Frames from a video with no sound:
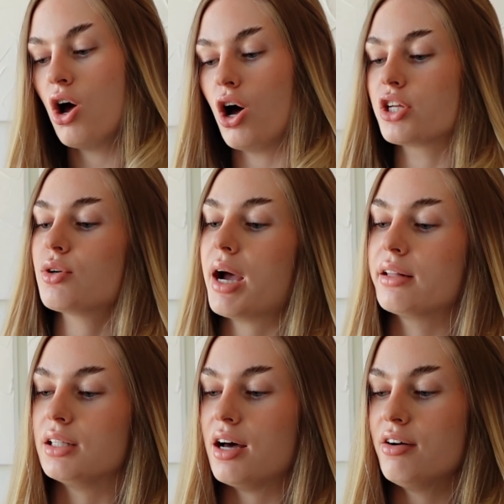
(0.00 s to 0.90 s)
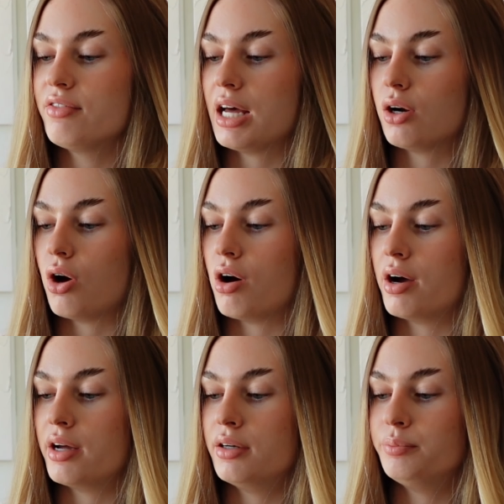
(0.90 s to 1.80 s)
Also, I love that
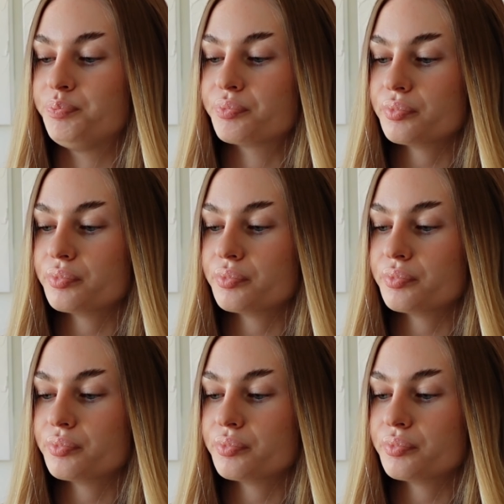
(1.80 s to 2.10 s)
on